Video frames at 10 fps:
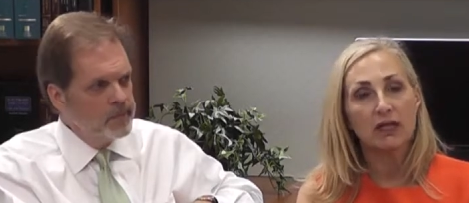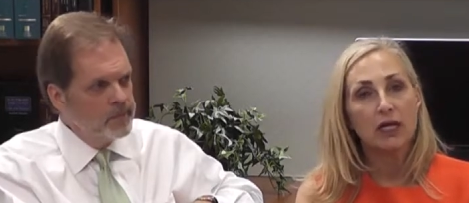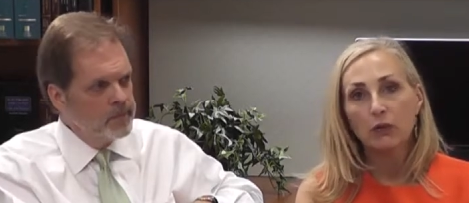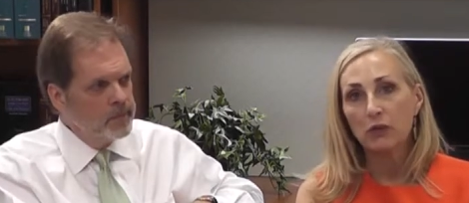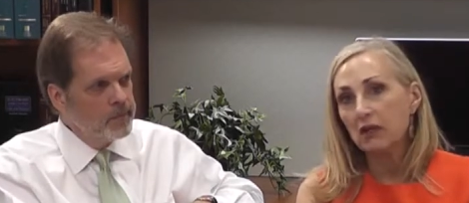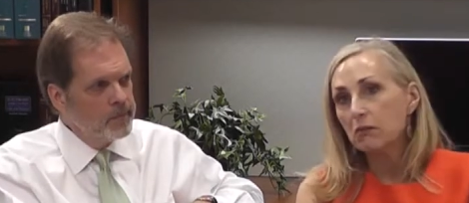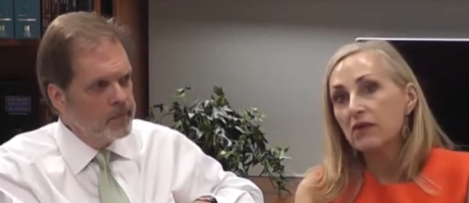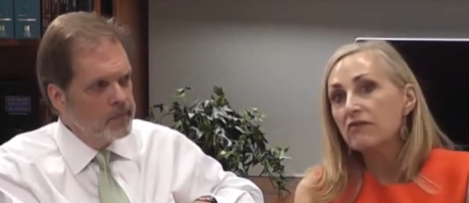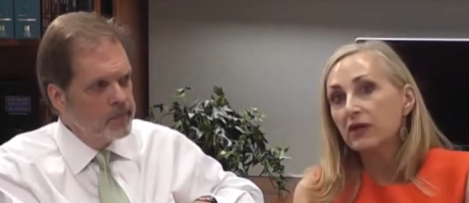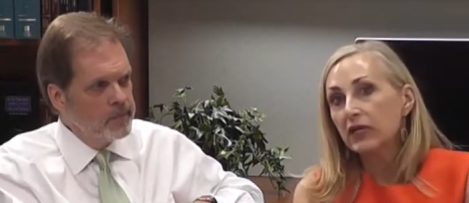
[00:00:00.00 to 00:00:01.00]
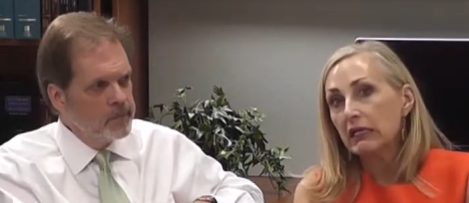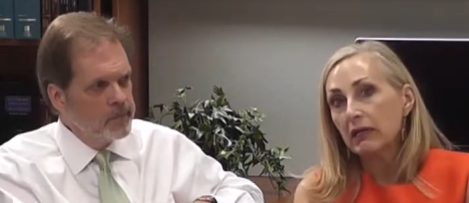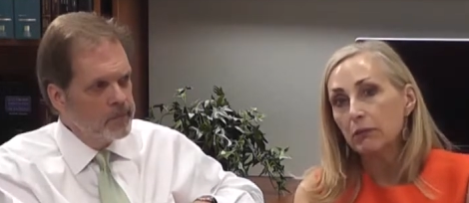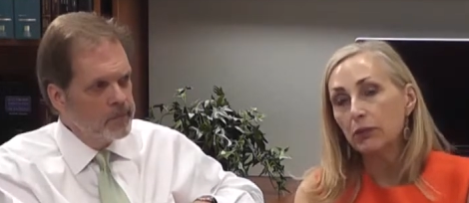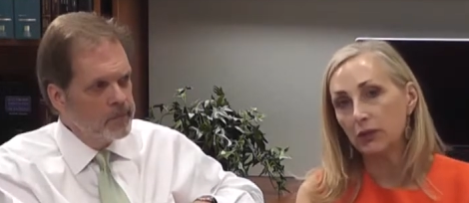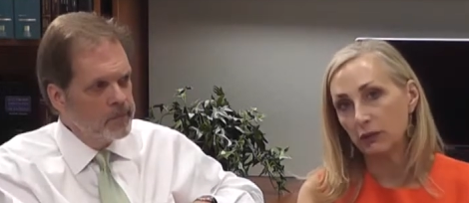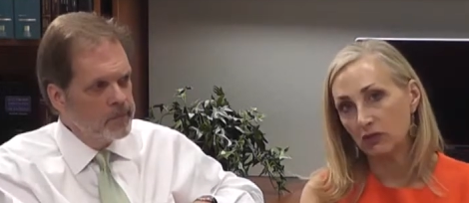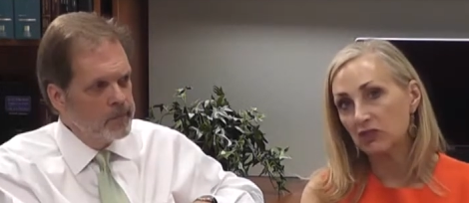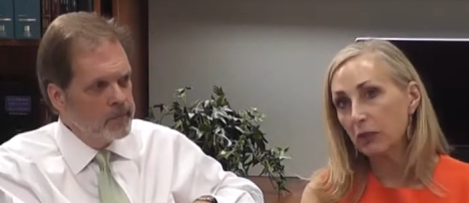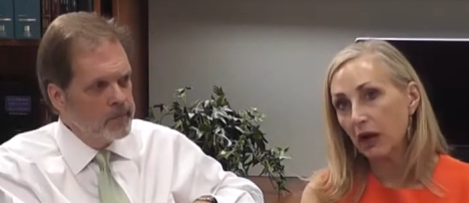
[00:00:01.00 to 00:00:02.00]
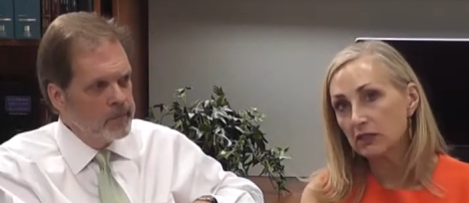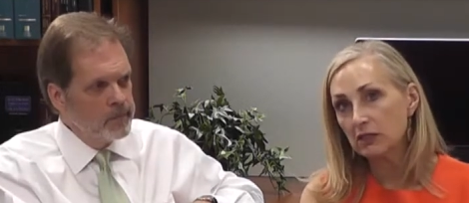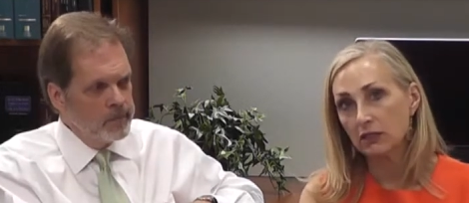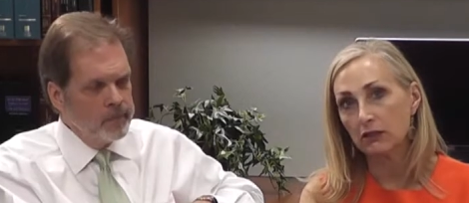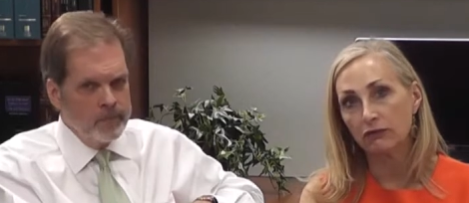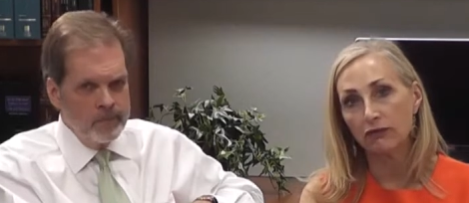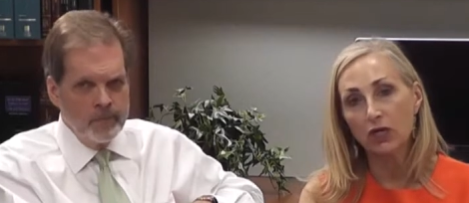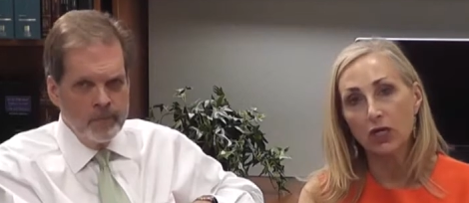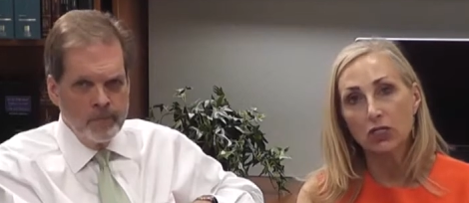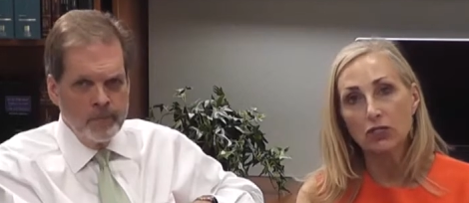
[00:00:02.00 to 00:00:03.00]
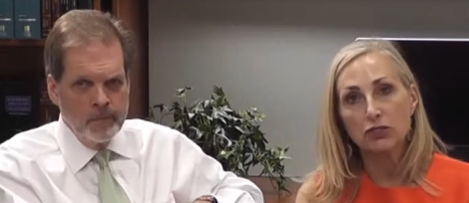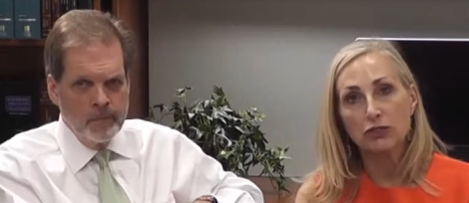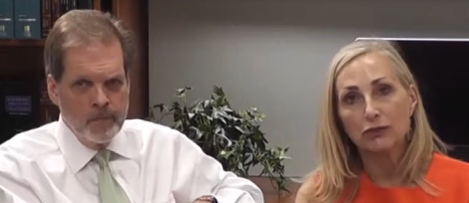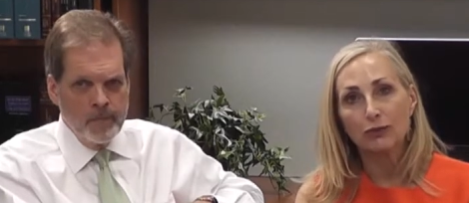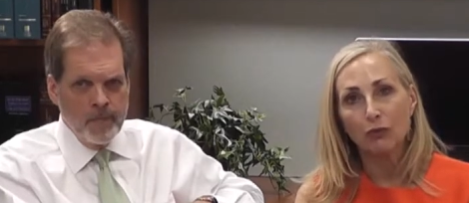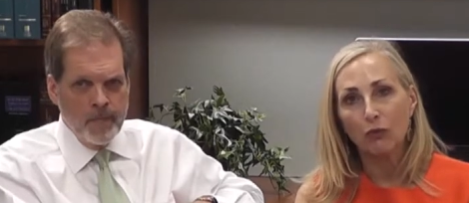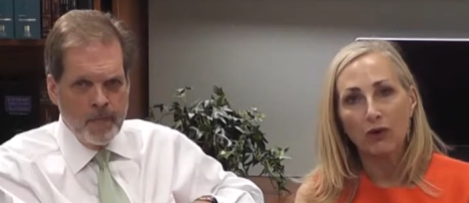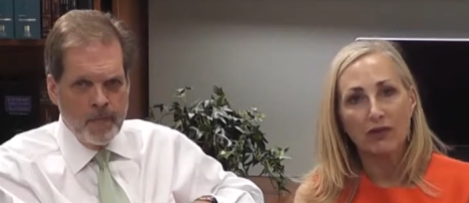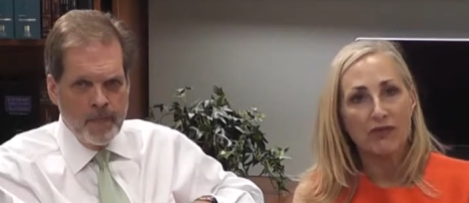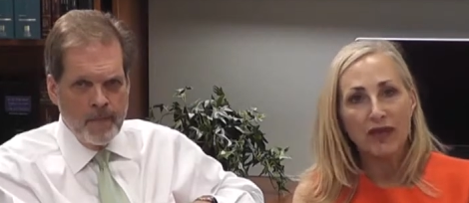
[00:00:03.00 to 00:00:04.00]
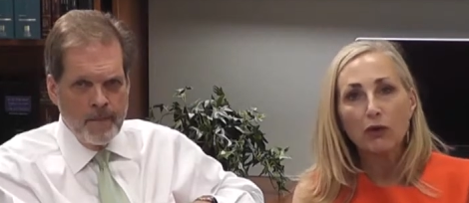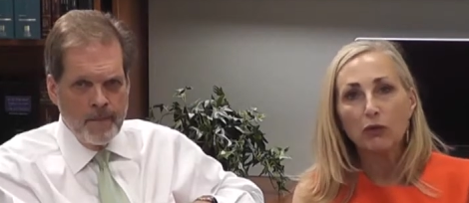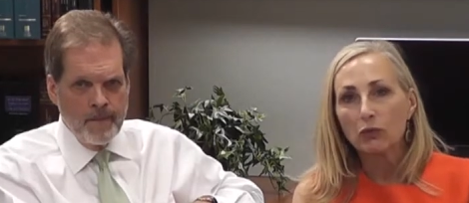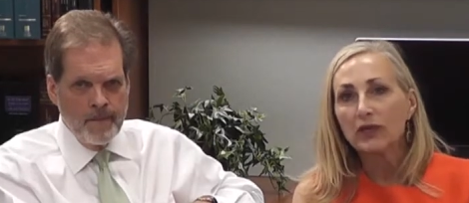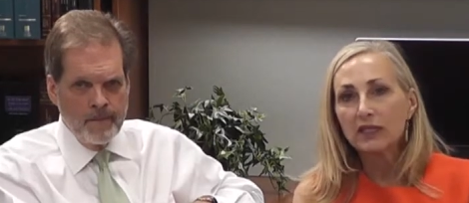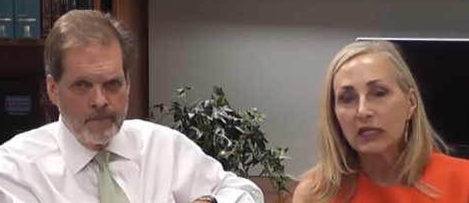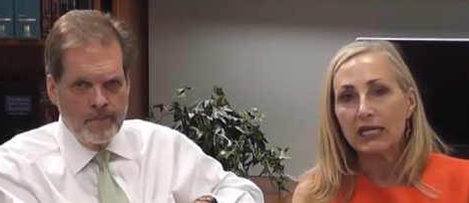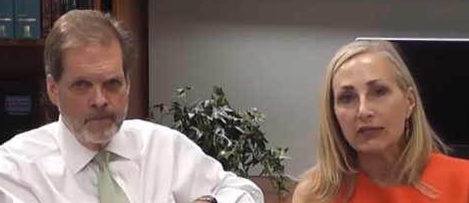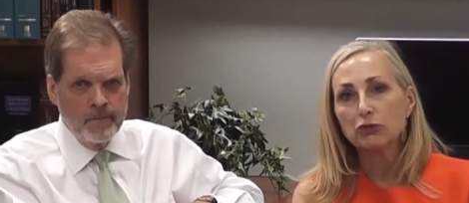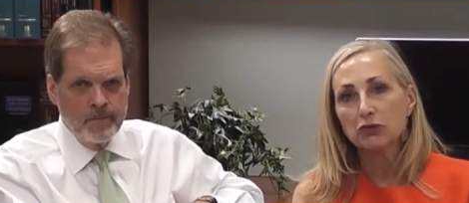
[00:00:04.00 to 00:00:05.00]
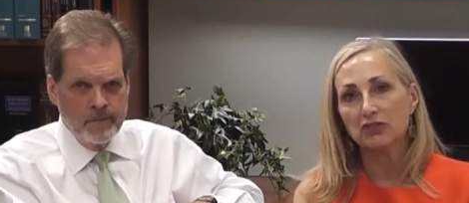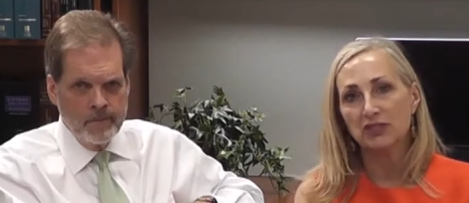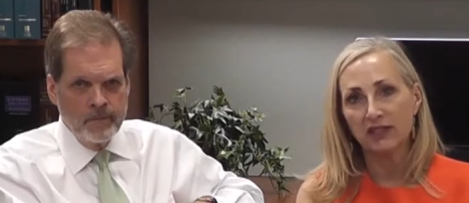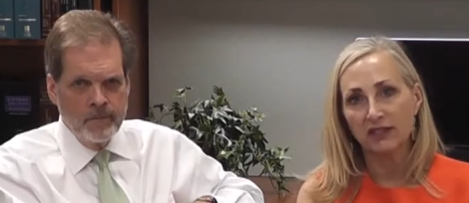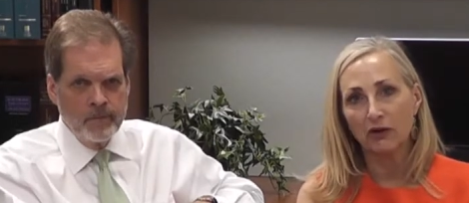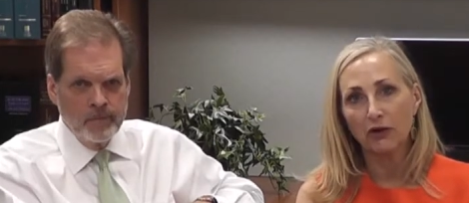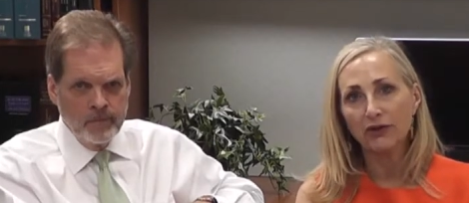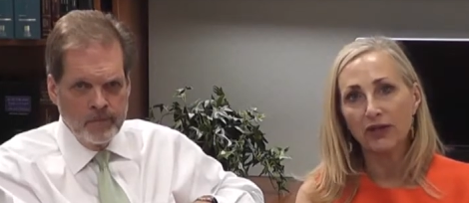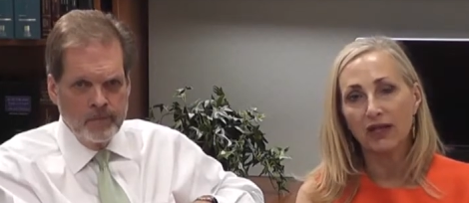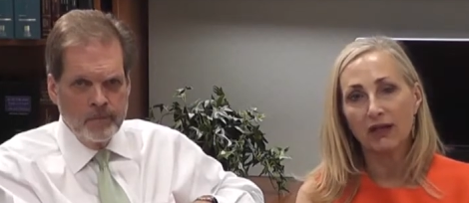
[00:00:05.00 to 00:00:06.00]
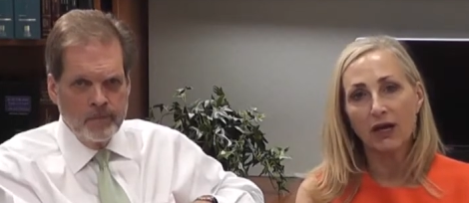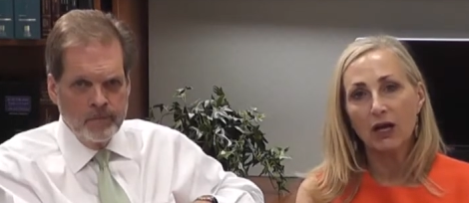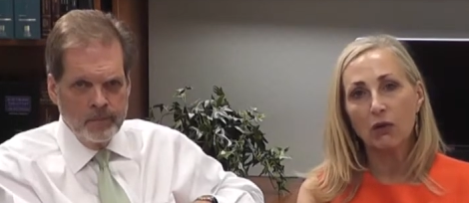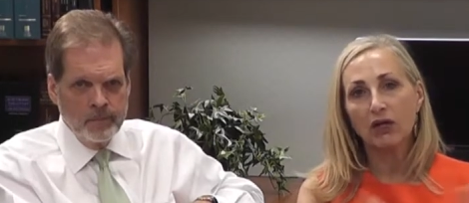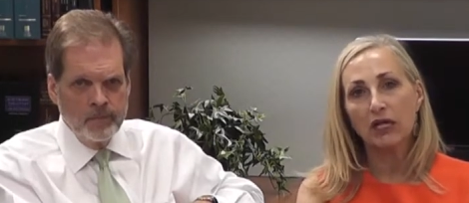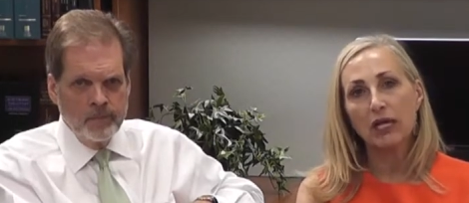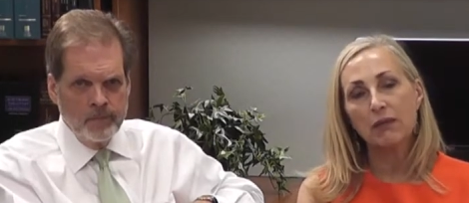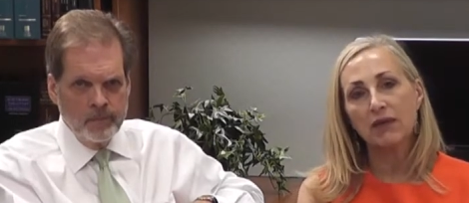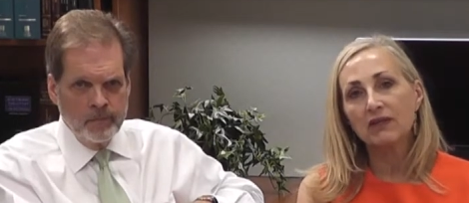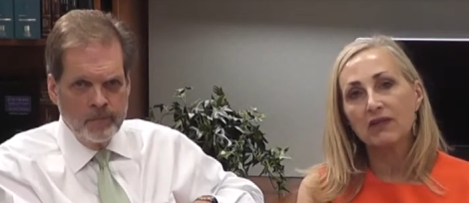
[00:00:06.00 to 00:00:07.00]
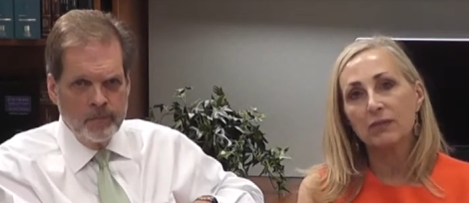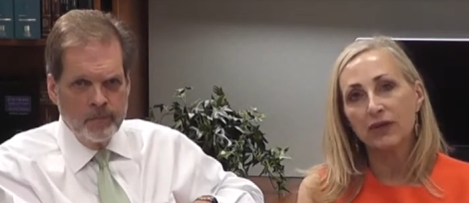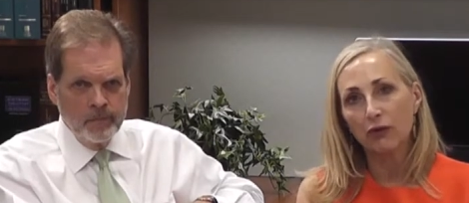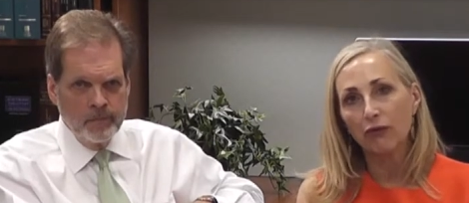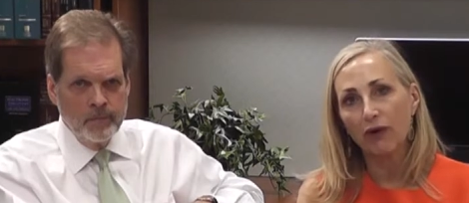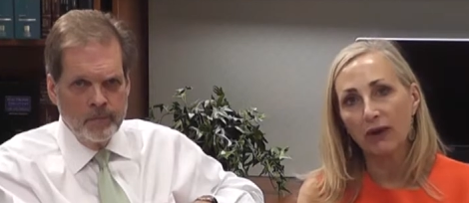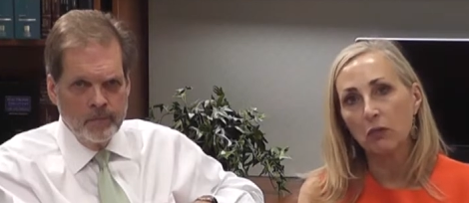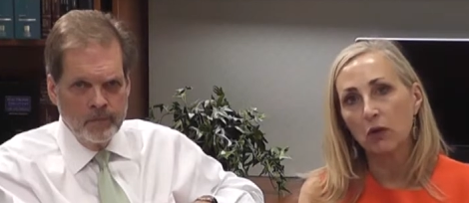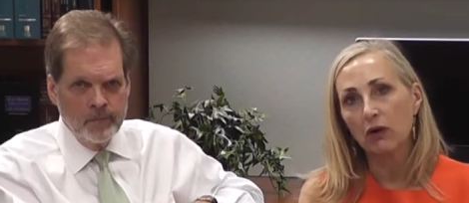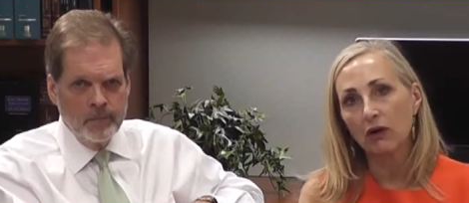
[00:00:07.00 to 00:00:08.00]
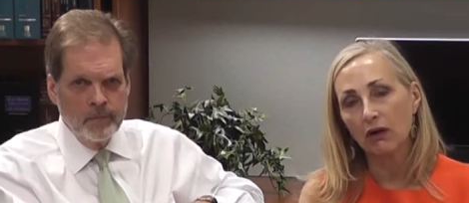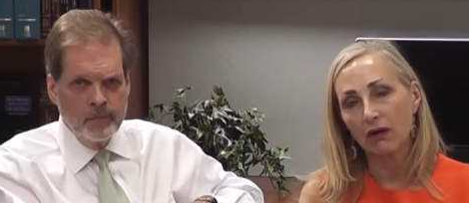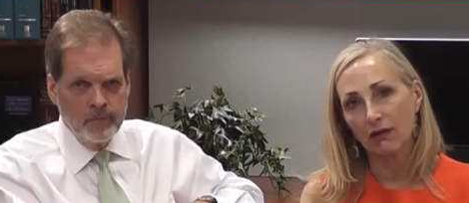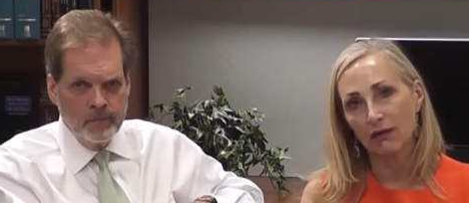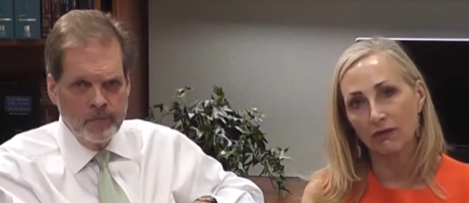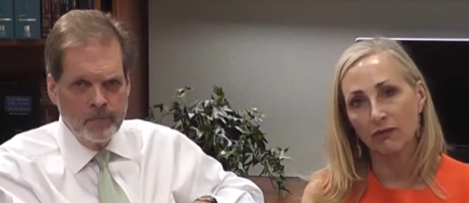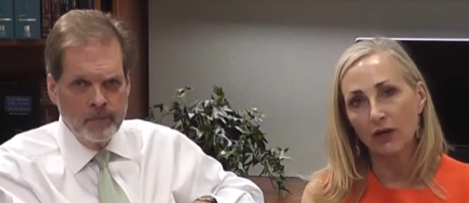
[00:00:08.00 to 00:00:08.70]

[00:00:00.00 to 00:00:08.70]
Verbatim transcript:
Speaker 1: we can be very nimble and responsive to what they are really interested in learning while keeping it in the bigger framework of